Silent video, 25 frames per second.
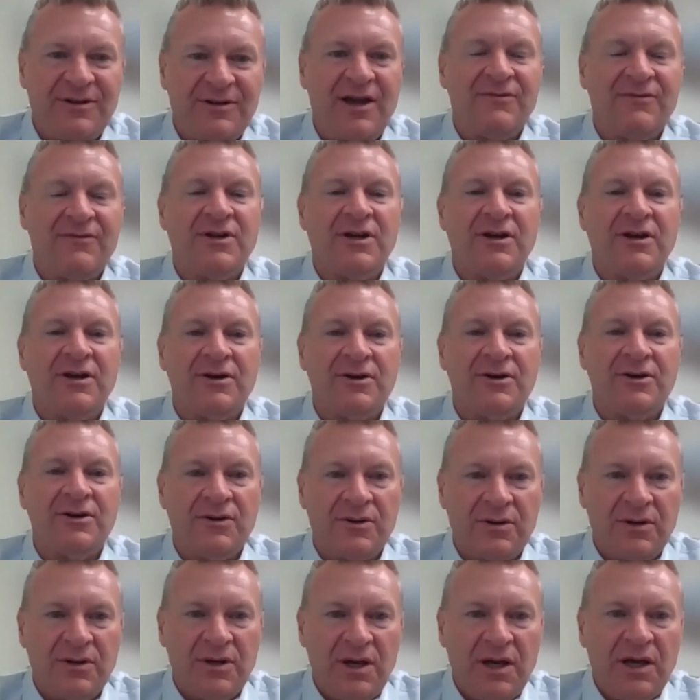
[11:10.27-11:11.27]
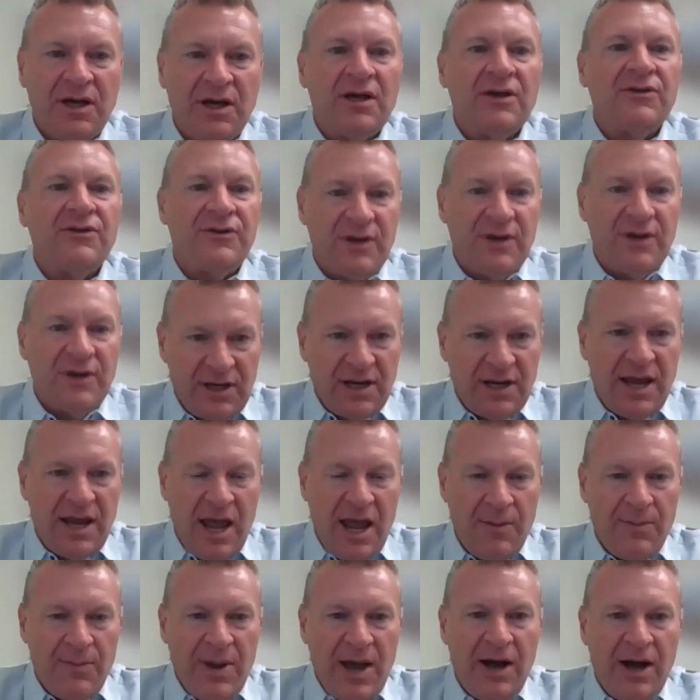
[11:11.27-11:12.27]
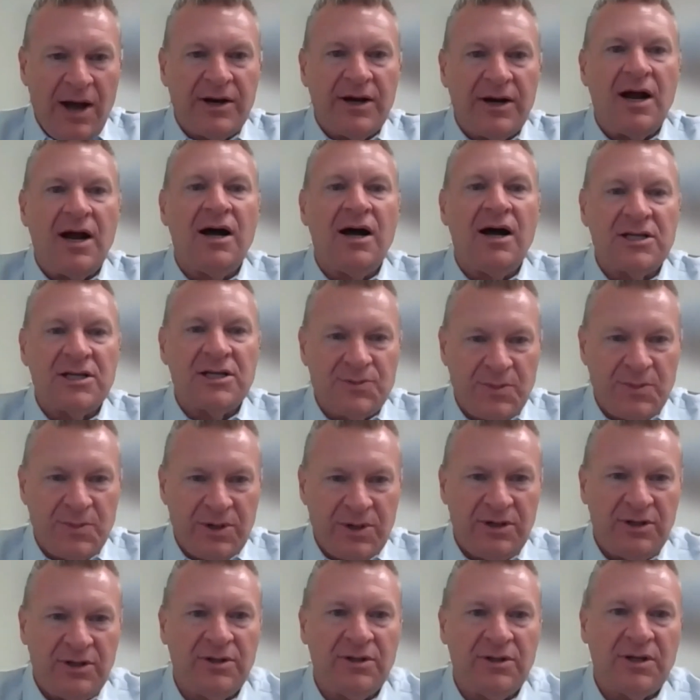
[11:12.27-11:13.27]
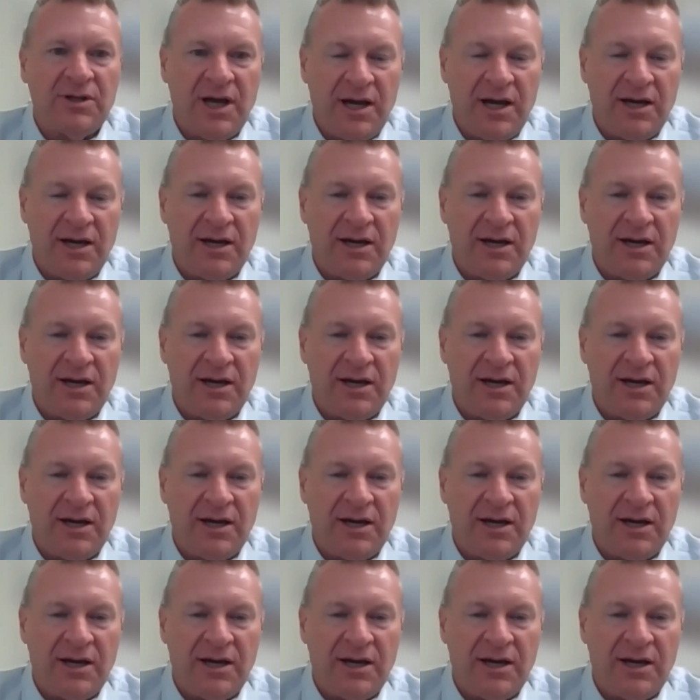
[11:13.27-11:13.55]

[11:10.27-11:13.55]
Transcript: They have to go sit and camp out at a hospital,